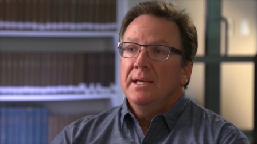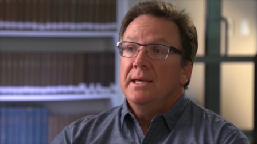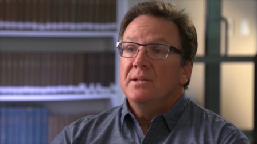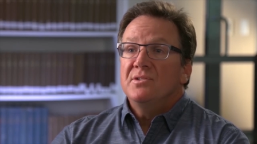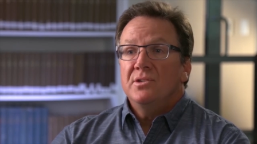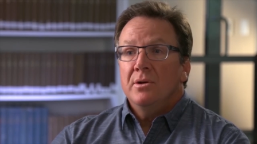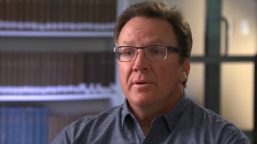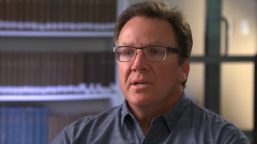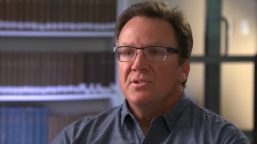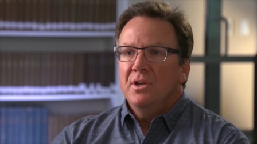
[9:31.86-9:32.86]
get
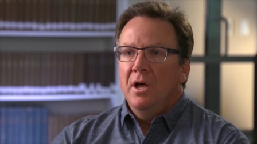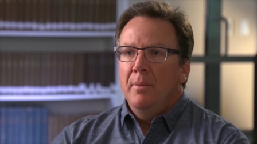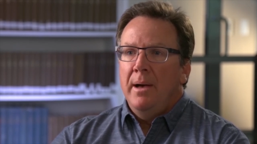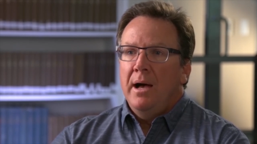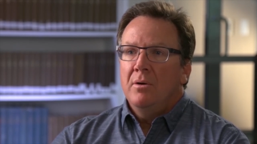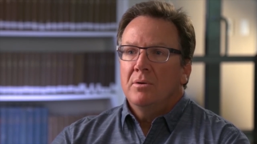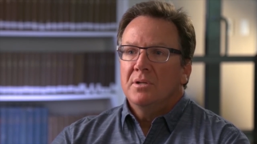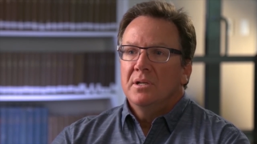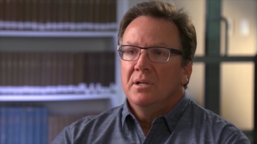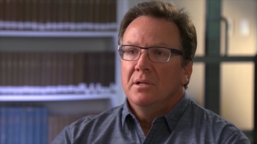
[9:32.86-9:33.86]
serious
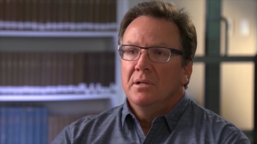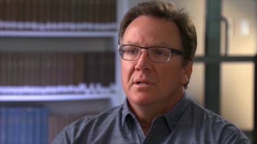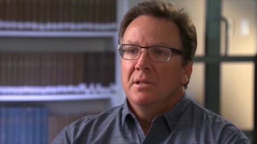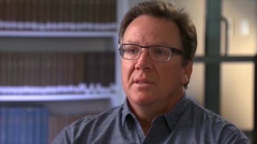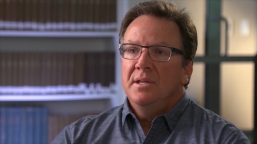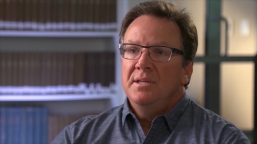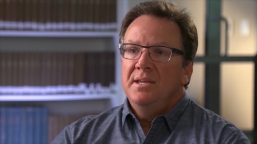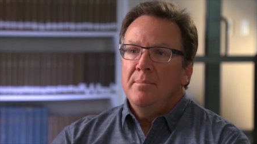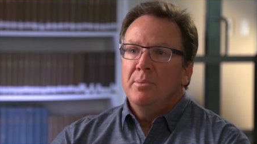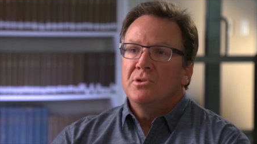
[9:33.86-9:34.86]
about the
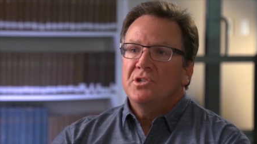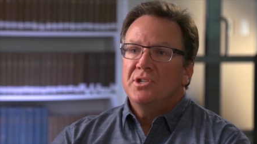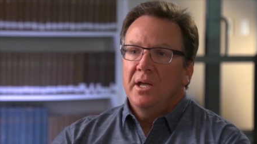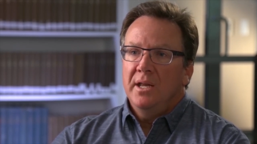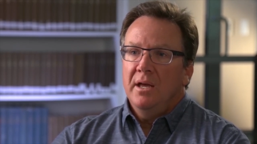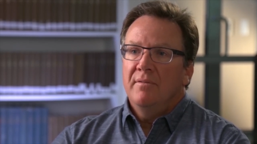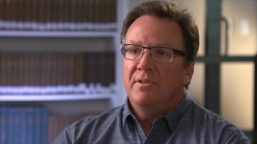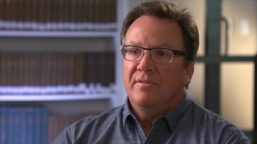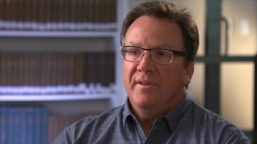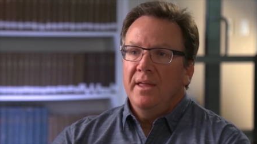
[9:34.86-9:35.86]
deeper study of
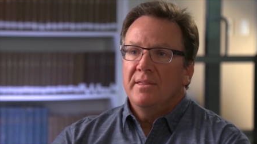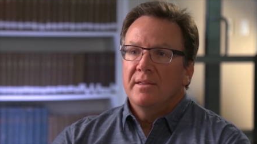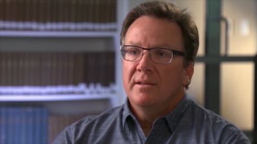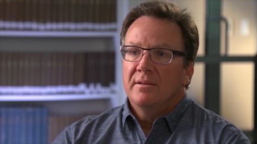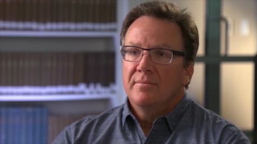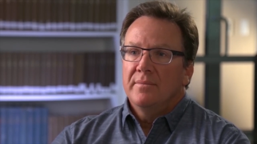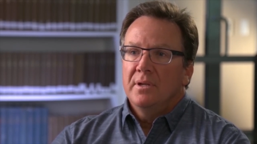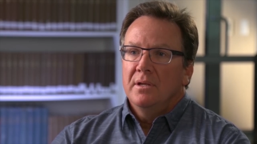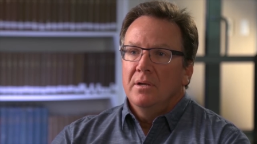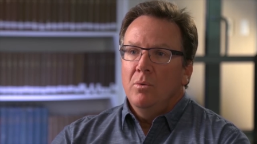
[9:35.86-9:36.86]
their faith. Mm-hmm.
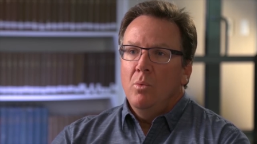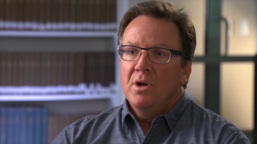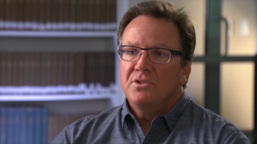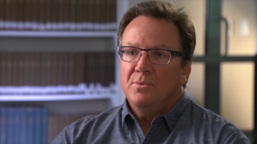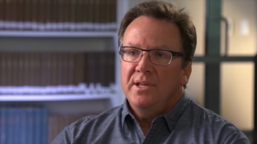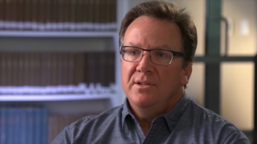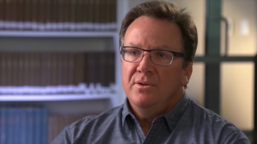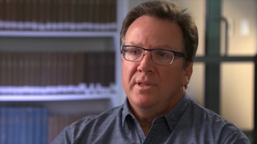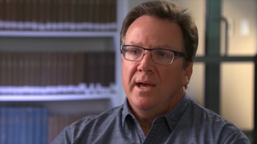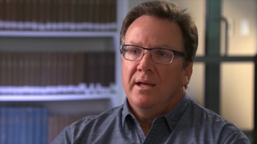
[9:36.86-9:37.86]
Once we
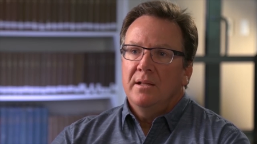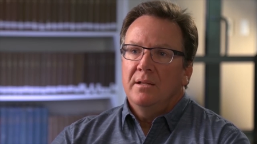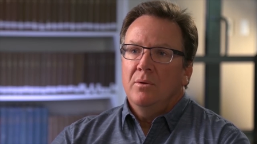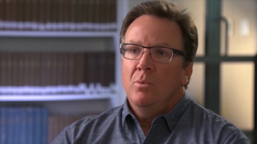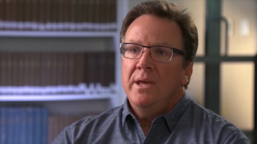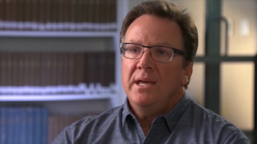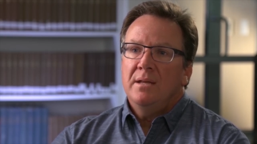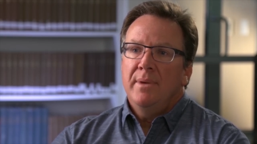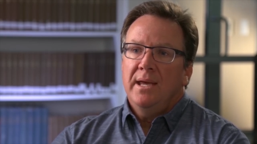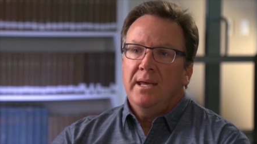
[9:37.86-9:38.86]
do that, we
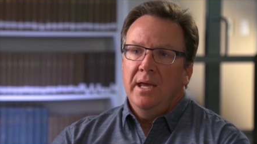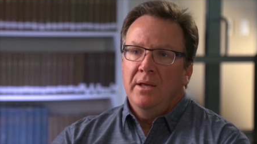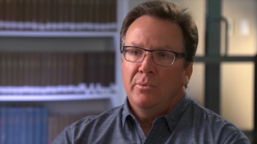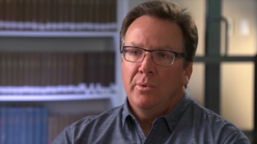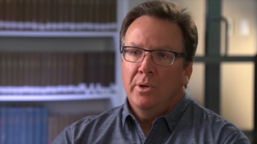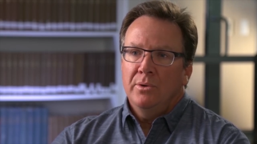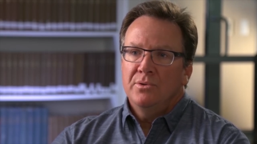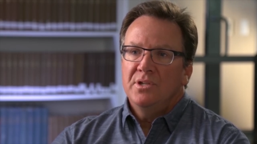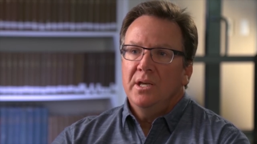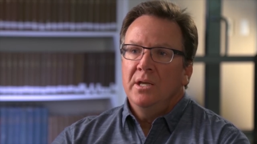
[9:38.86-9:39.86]
can make
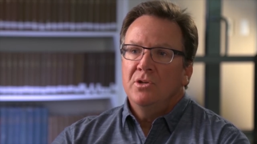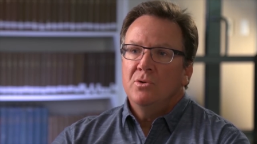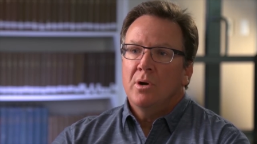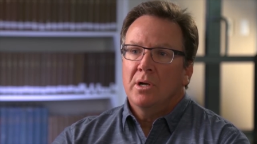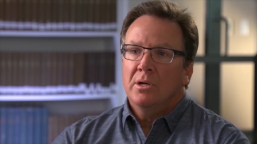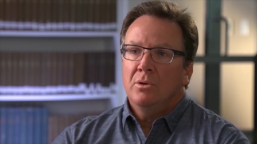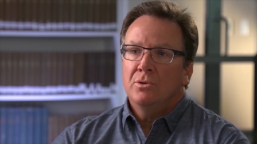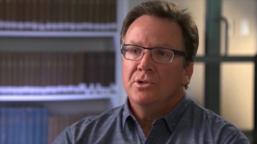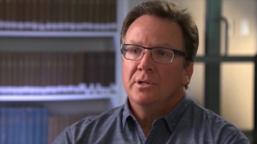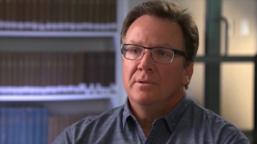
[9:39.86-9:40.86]
inroads into our
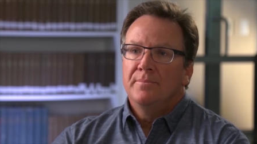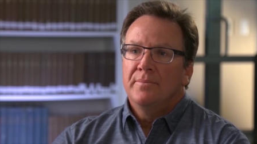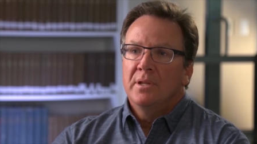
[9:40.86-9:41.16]
culture.